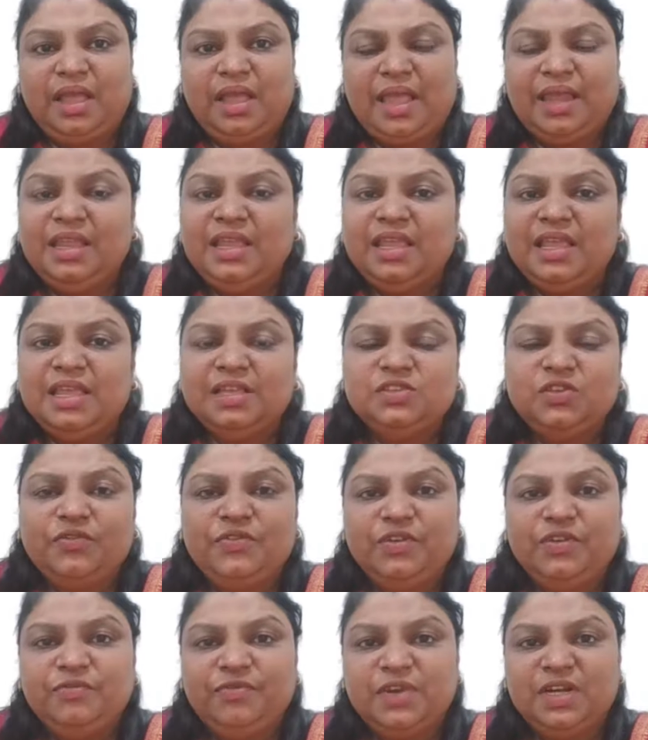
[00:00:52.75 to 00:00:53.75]
Any case
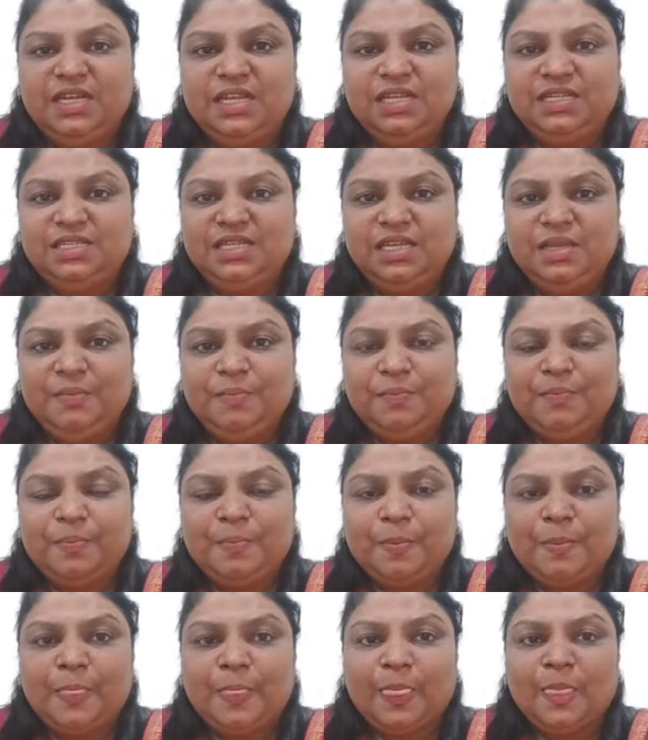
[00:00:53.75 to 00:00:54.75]
of infertility,
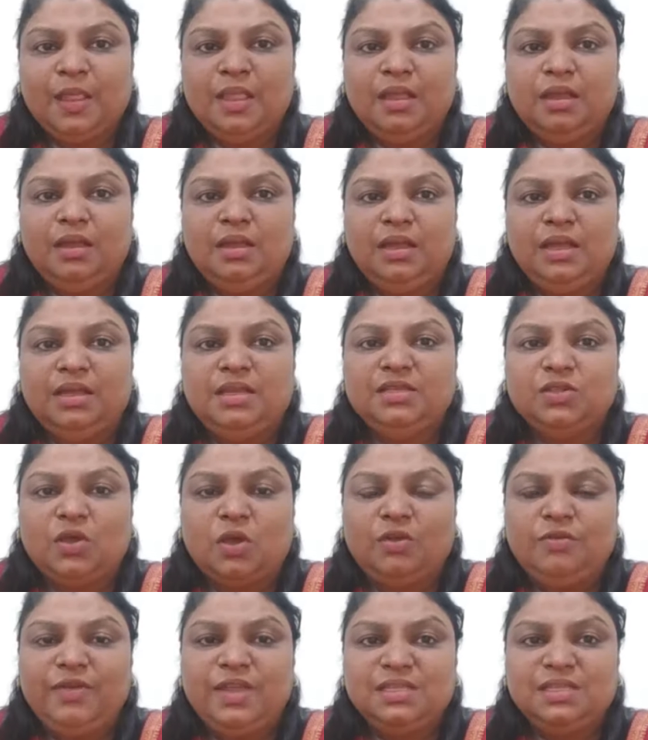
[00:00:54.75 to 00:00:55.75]
it is
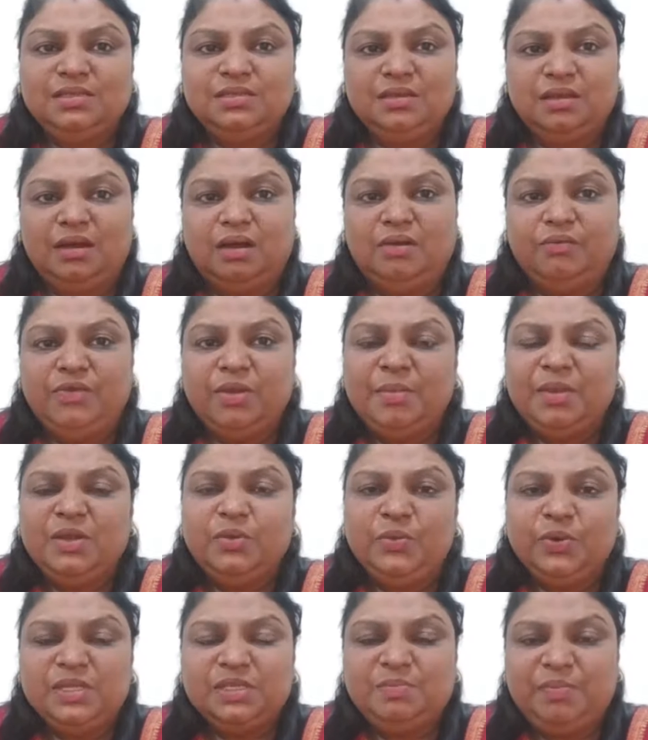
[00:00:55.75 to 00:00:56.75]
always
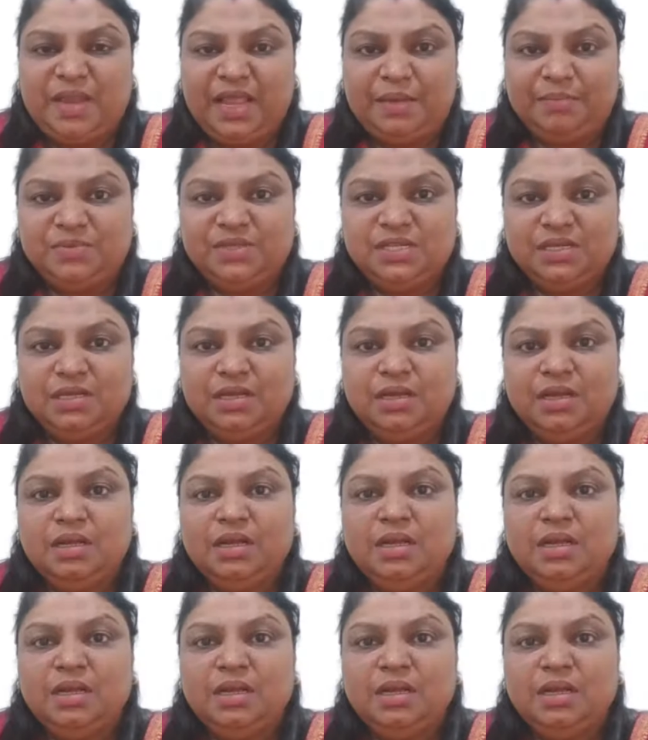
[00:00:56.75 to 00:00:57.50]
women who is blamed.